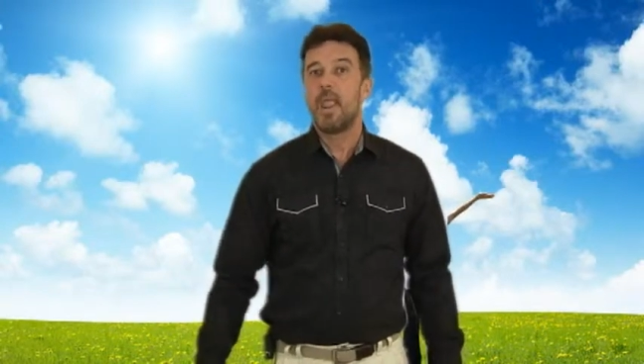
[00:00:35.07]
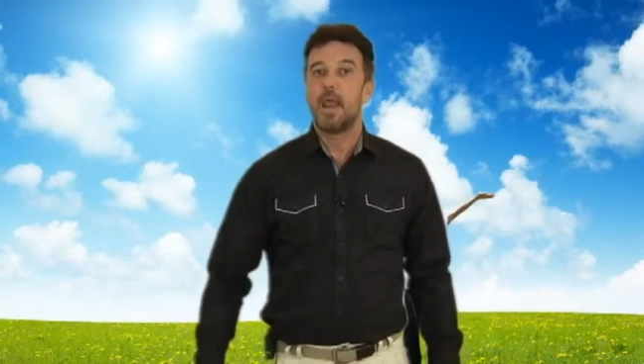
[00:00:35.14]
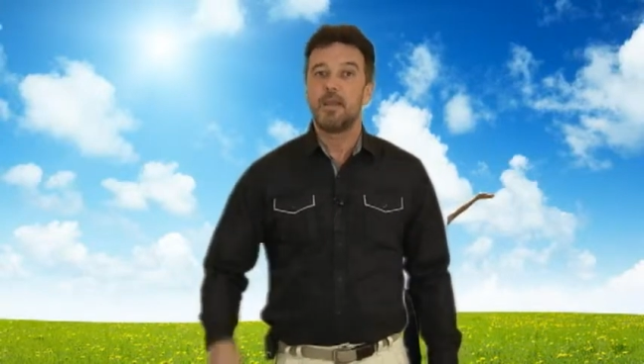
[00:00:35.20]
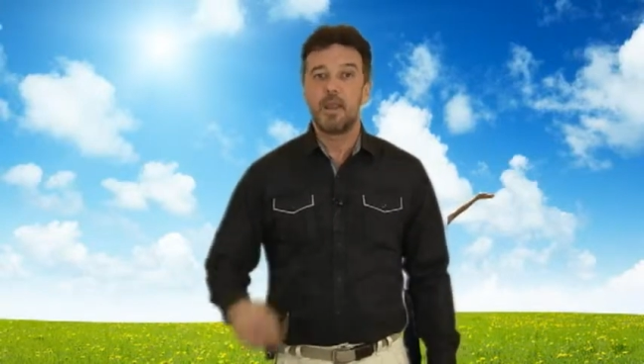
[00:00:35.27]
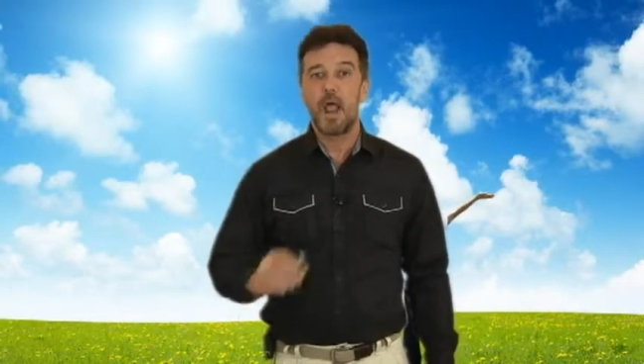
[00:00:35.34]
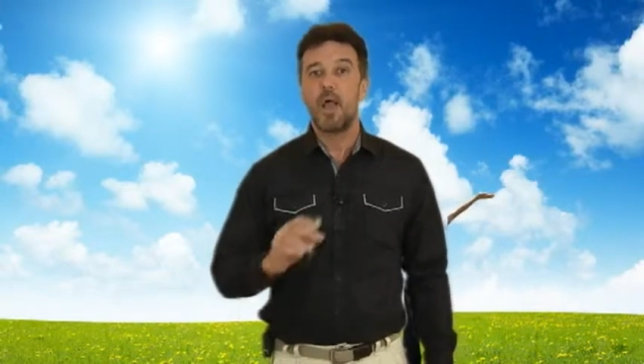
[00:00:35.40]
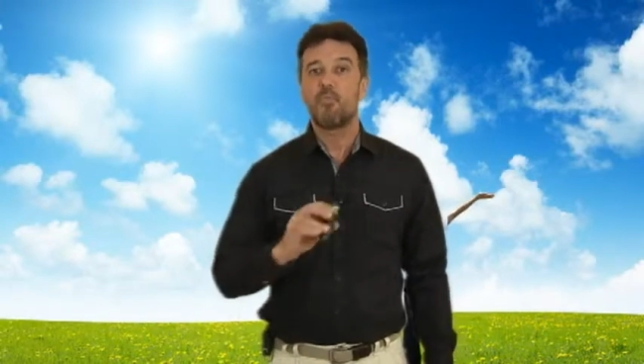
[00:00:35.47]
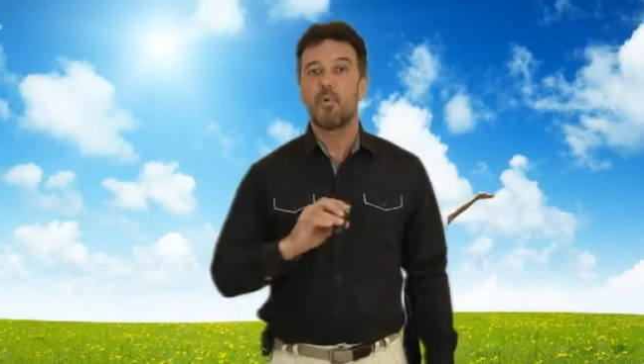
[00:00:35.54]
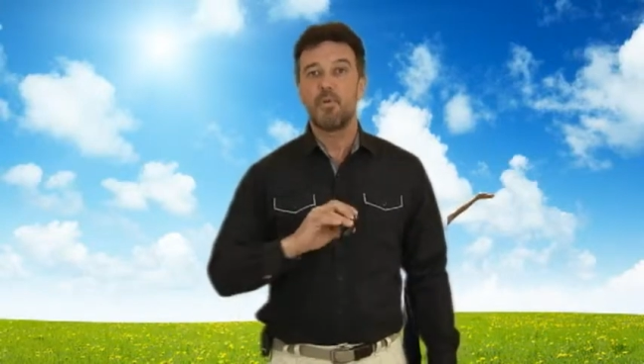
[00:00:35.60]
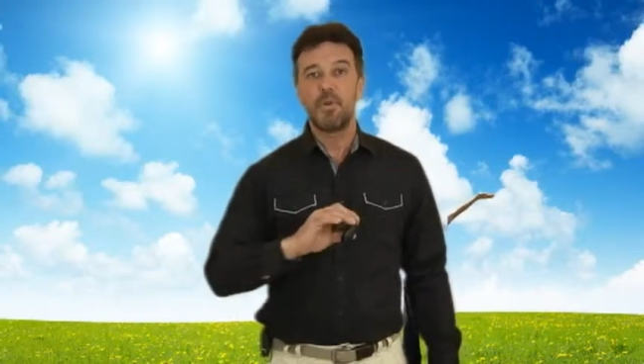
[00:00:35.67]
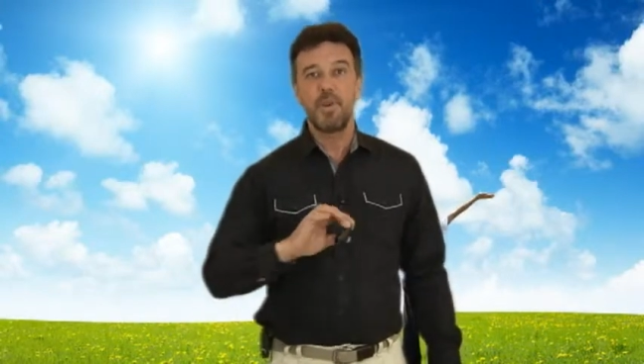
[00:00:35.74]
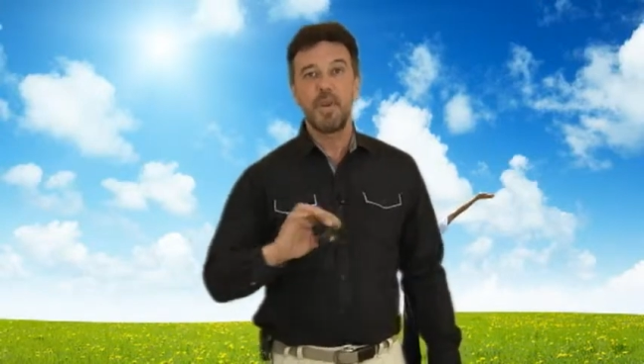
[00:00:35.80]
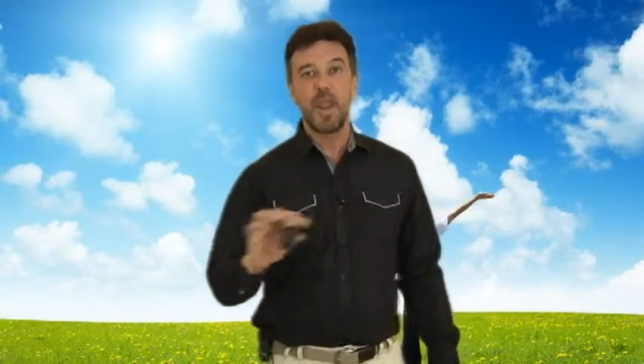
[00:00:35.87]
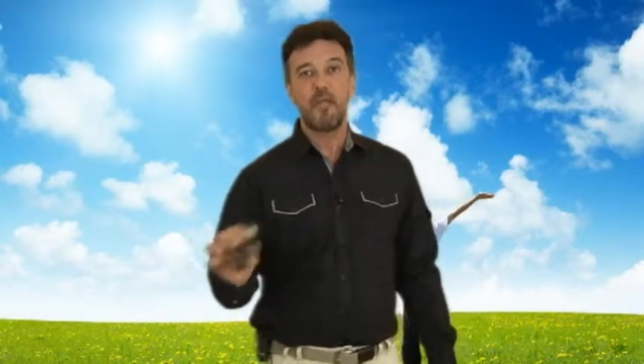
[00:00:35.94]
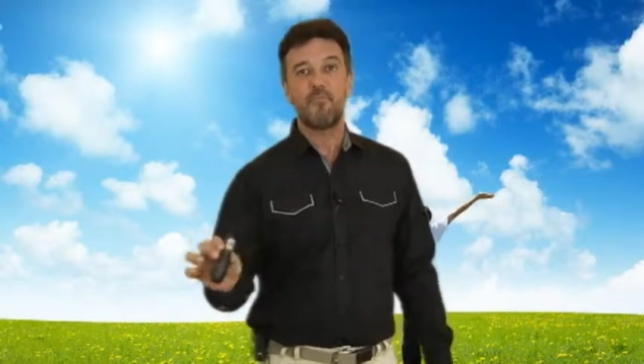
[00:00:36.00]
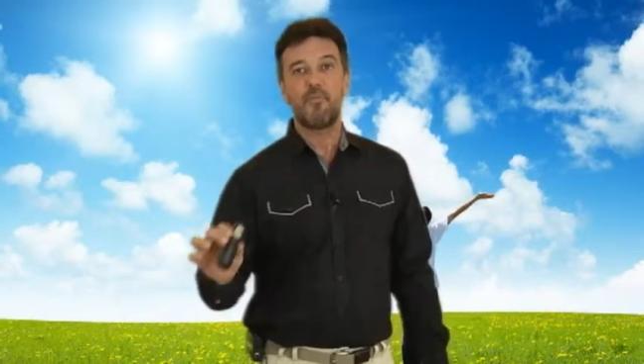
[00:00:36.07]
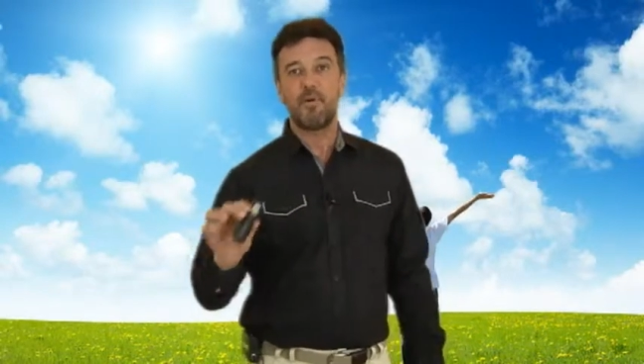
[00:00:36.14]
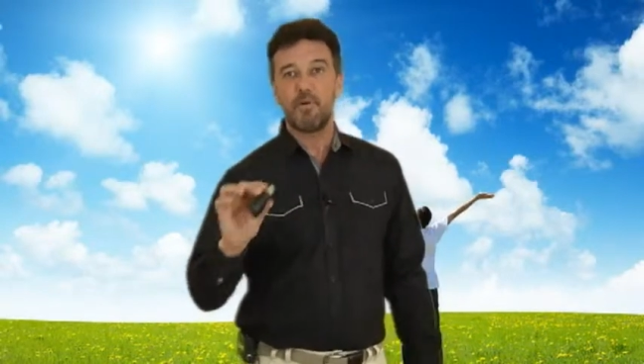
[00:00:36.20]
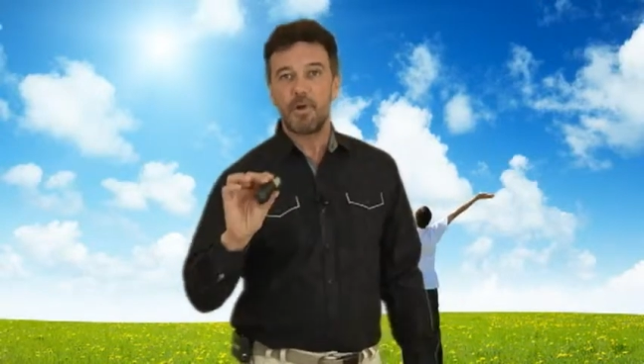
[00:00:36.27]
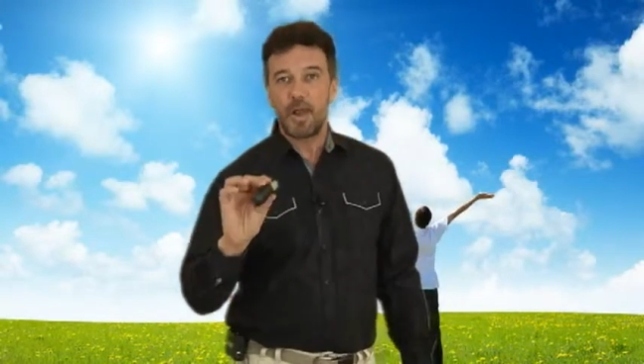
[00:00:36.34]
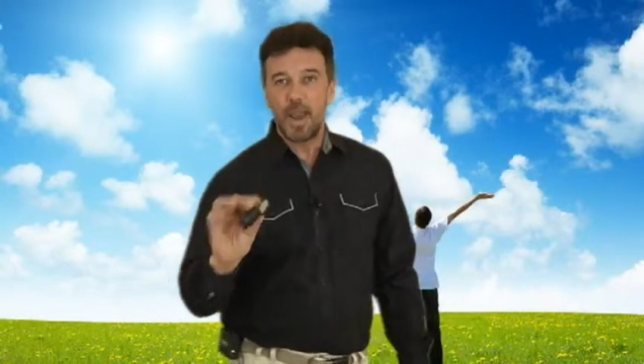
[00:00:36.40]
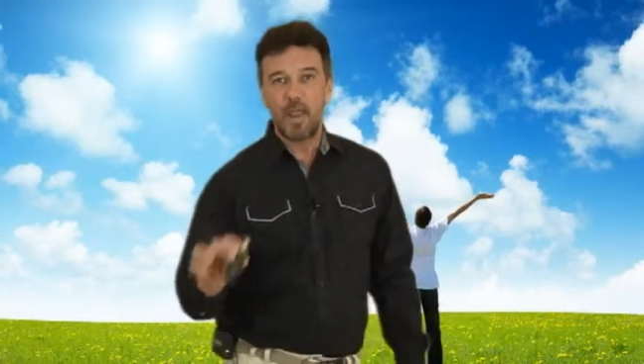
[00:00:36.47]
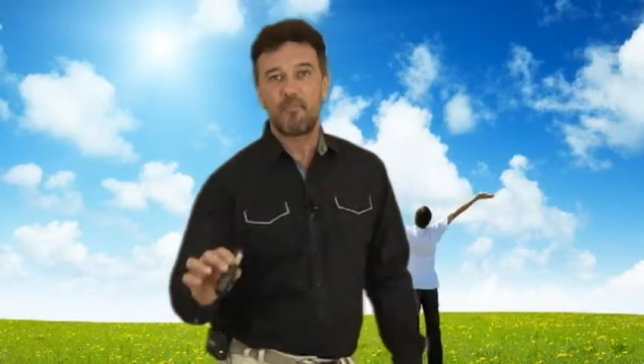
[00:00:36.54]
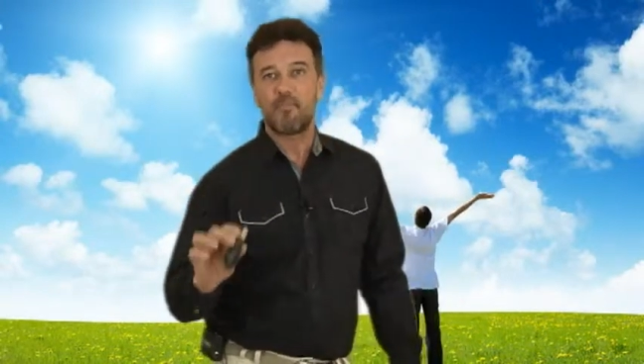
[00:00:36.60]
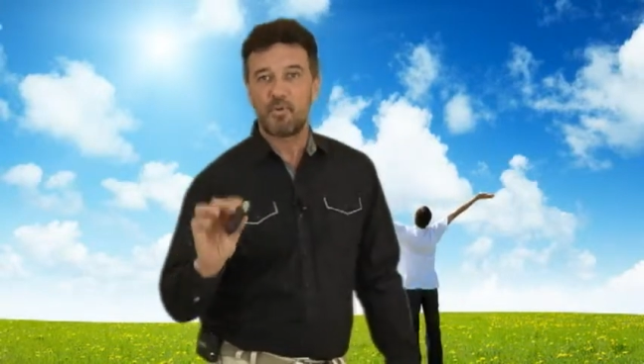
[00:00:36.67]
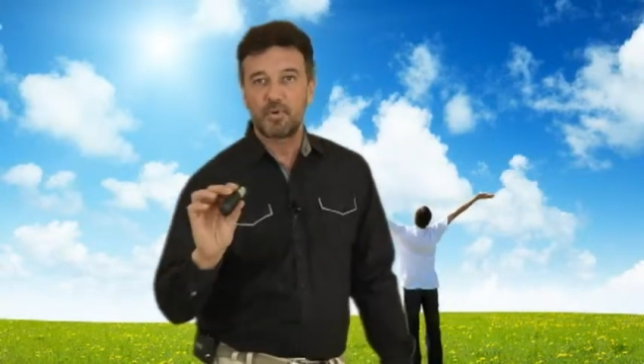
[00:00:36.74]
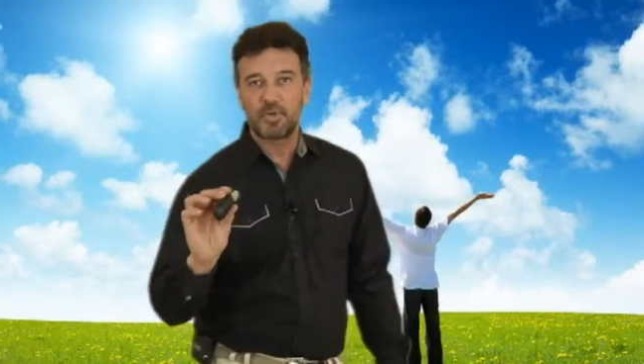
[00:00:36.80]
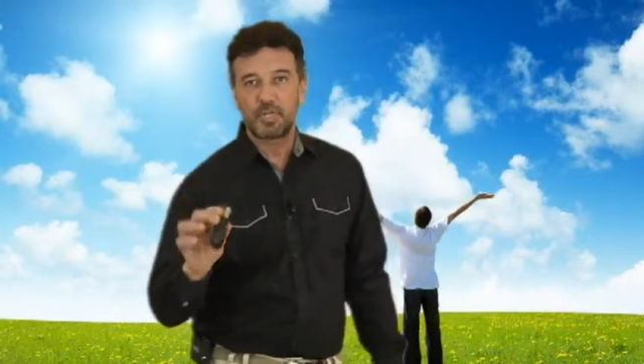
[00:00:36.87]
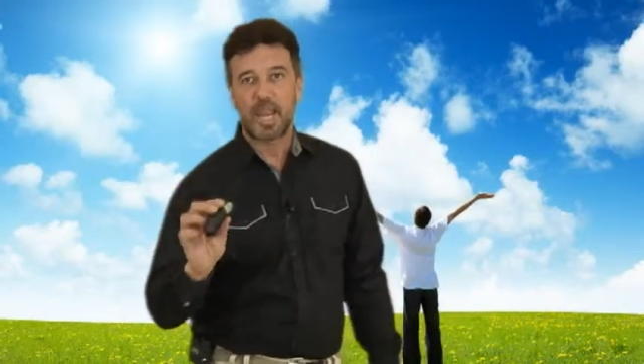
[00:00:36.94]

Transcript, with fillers: And God will never, ever